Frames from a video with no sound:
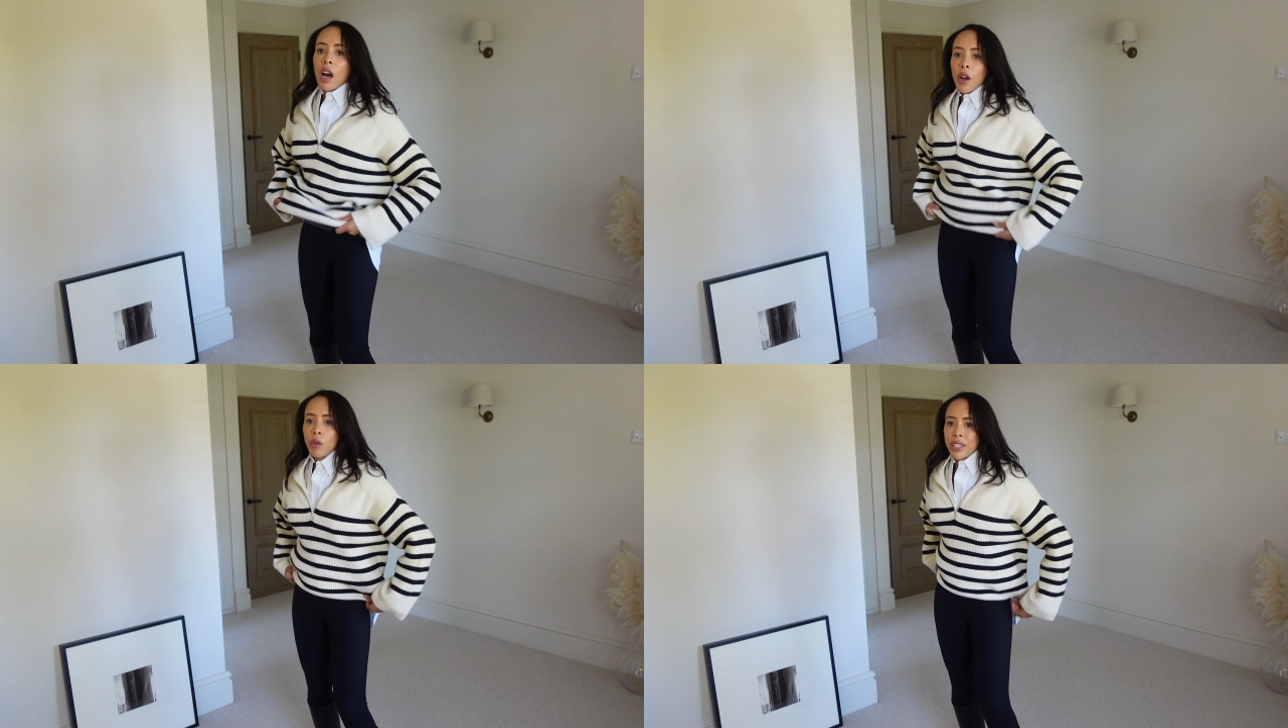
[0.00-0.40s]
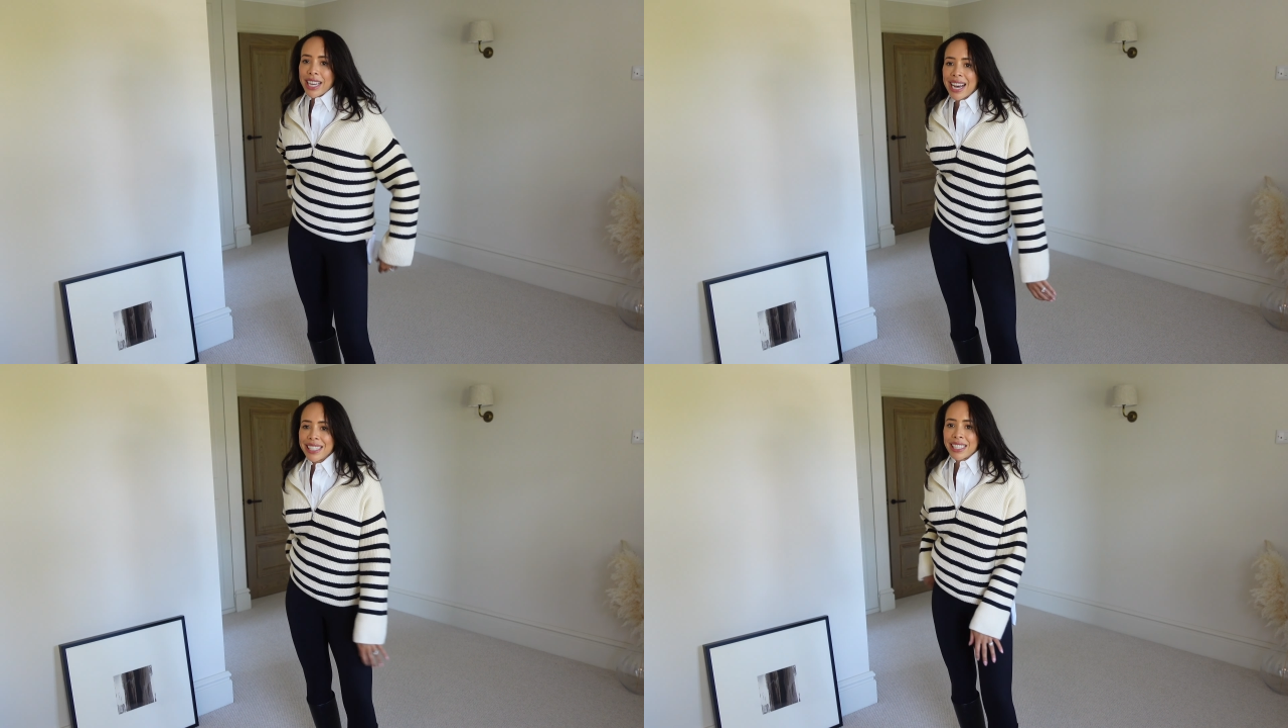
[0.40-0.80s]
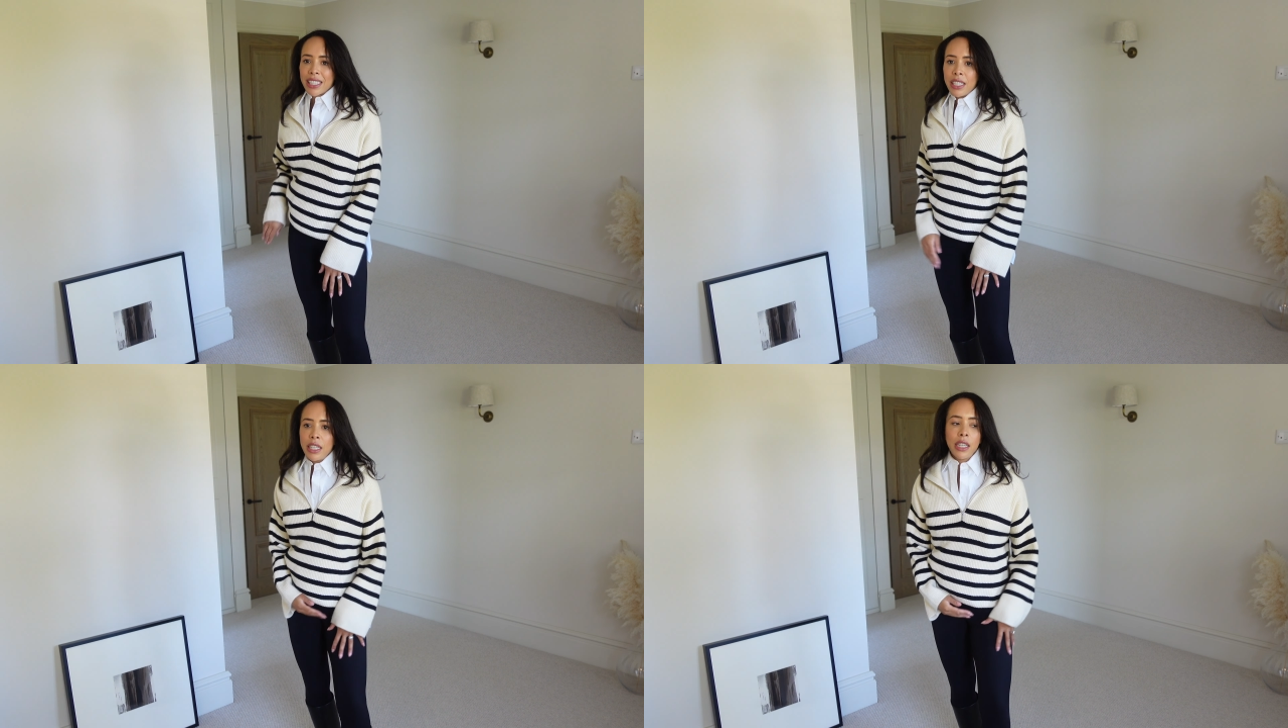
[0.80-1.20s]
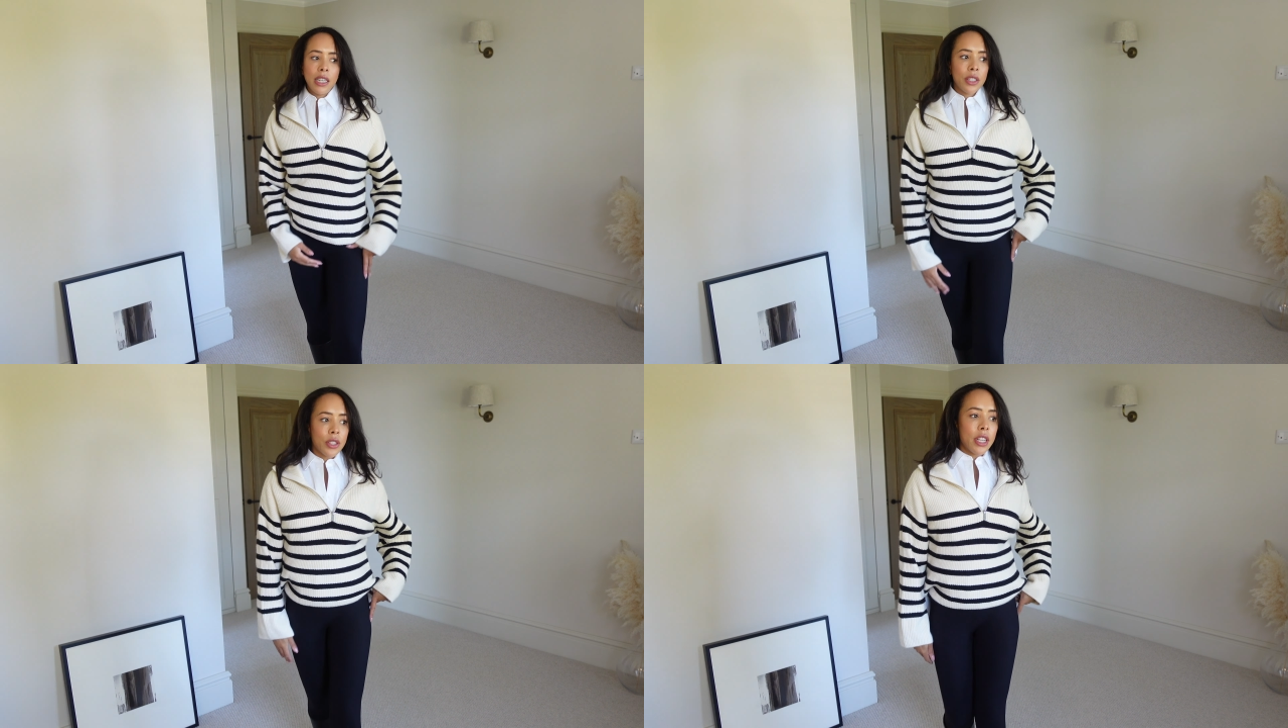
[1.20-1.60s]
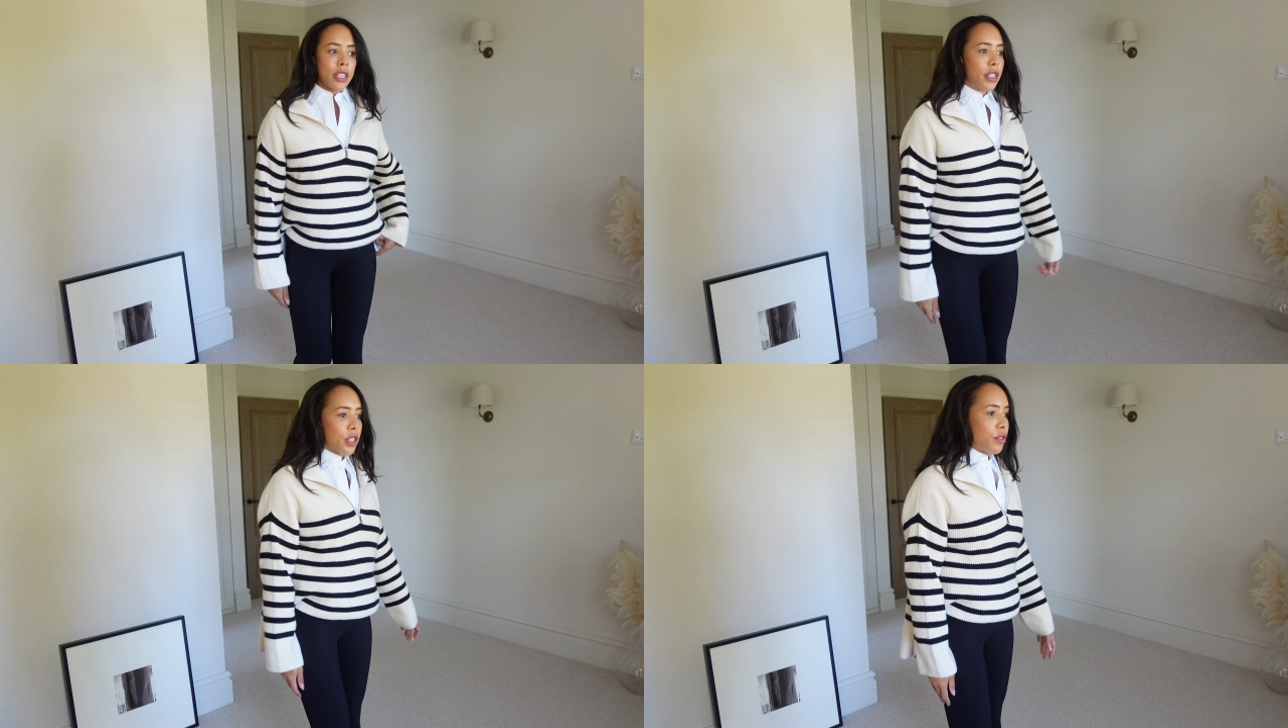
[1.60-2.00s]
I already had it. So this
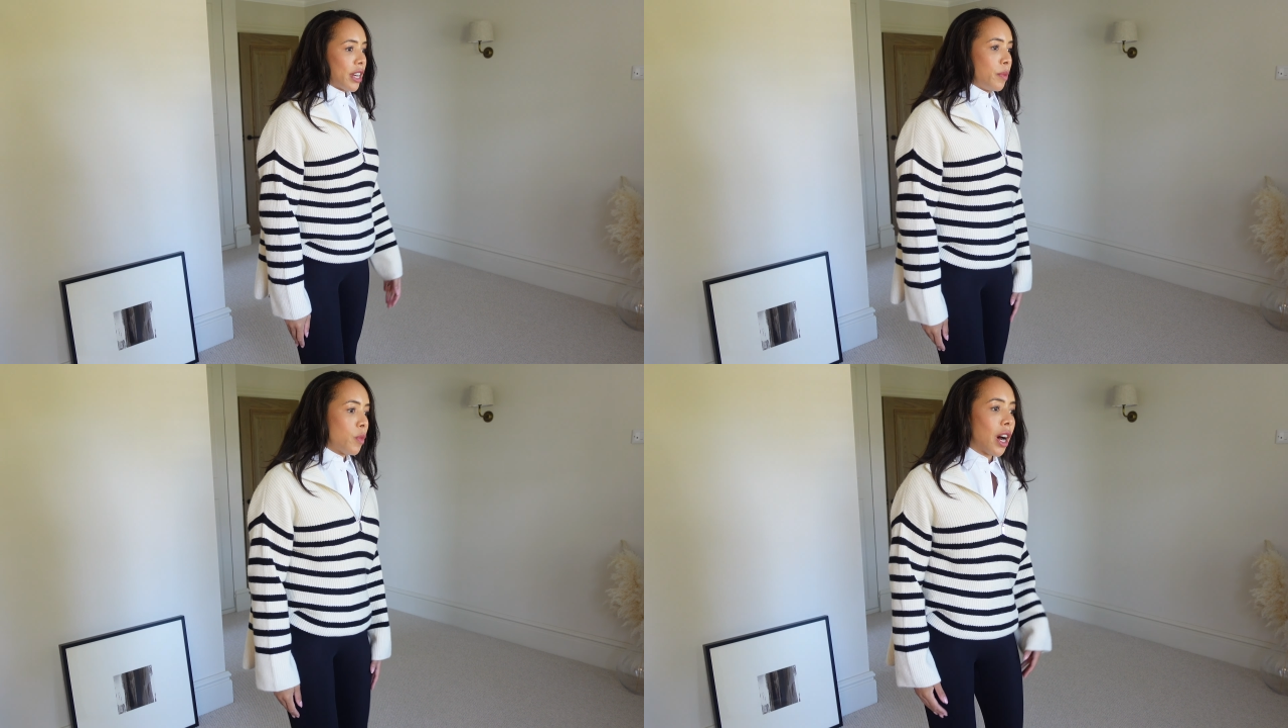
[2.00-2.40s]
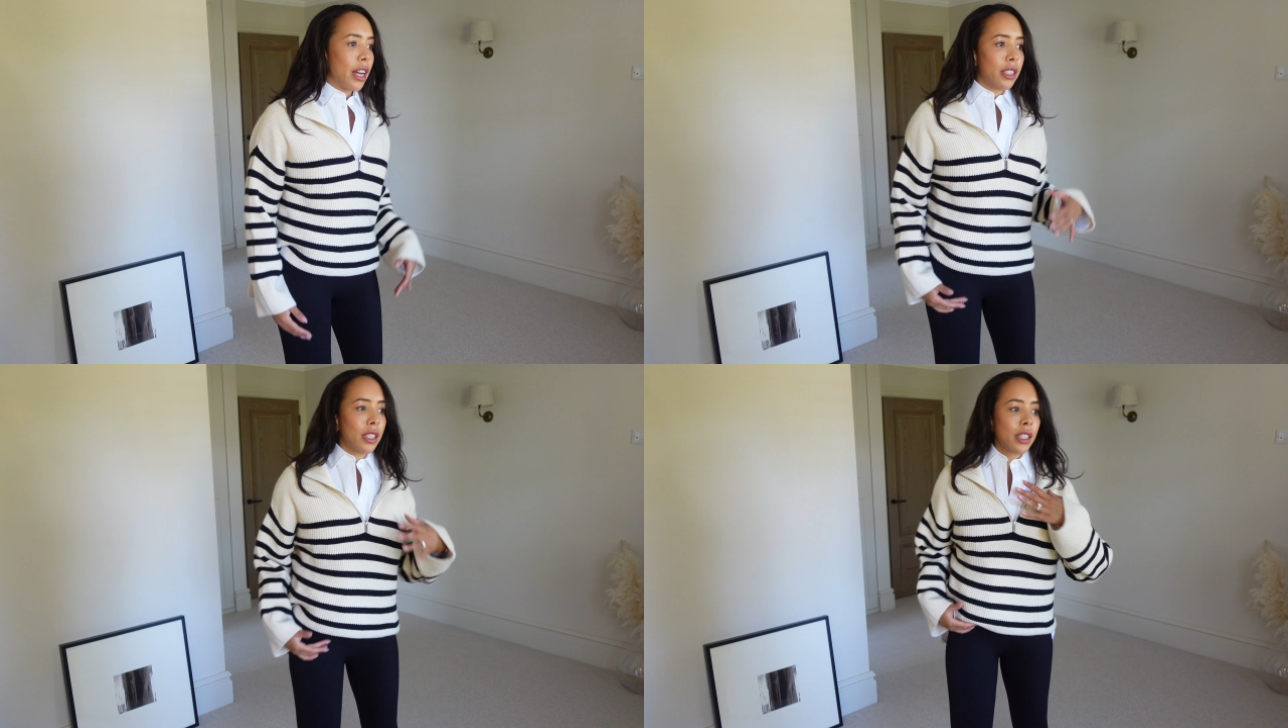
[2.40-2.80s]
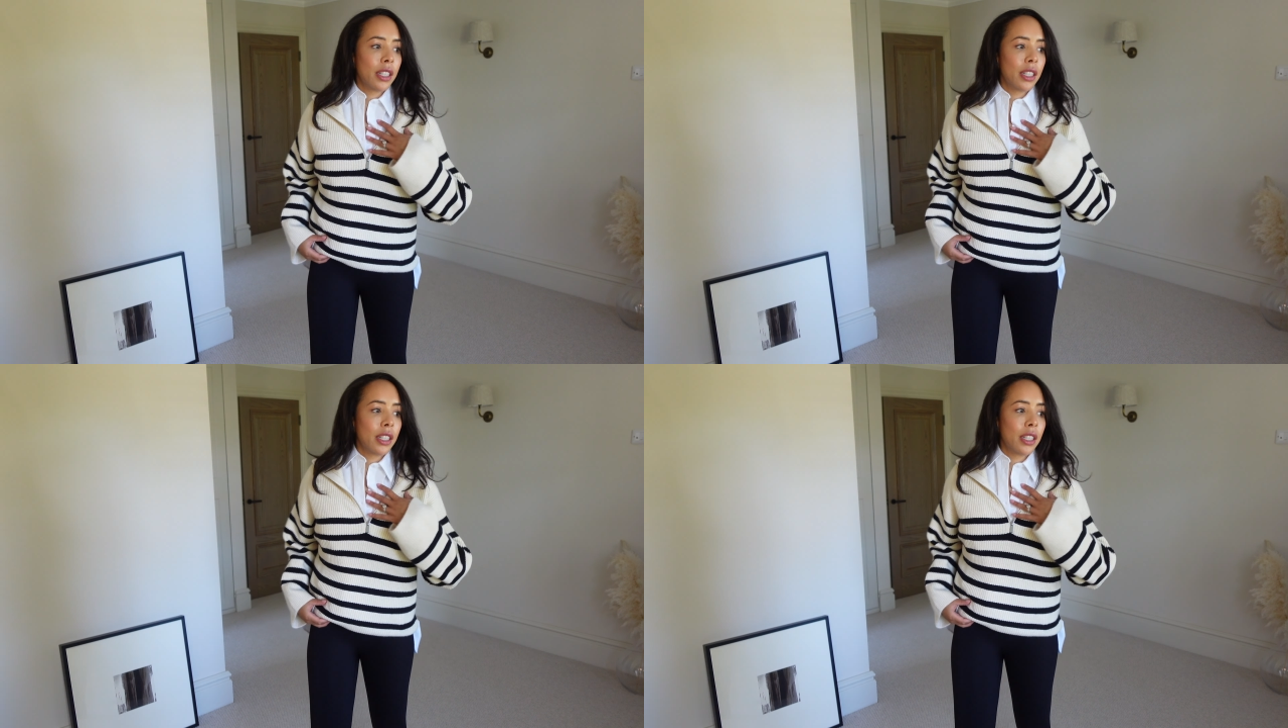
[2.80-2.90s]
is the cream one.